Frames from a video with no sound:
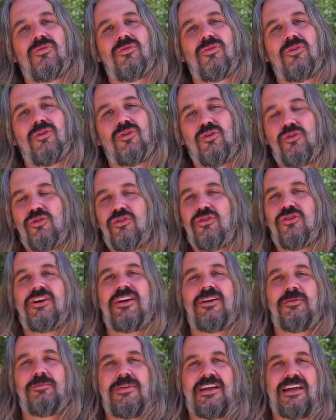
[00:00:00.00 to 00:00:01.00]
you look
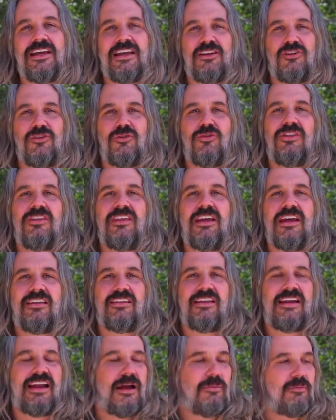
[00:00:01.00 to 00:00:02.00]
at me and you think
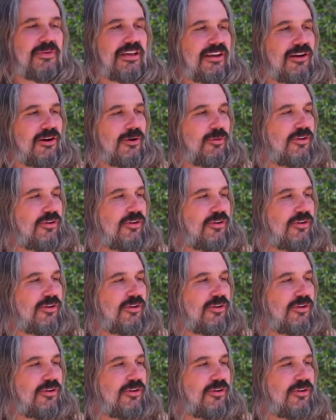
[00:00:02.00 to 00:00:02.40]
that I'm here